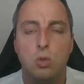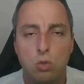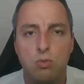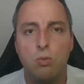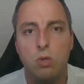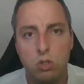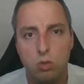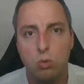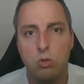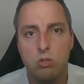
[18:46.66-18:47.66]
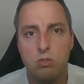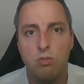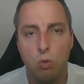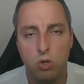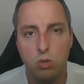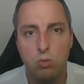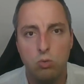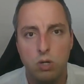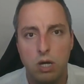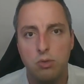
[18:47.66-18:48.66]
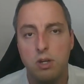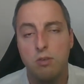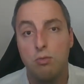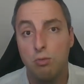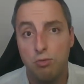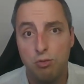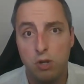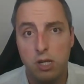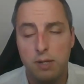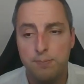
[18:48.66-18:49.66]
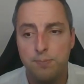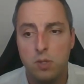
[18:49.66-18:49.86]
useful resource for you out there for free.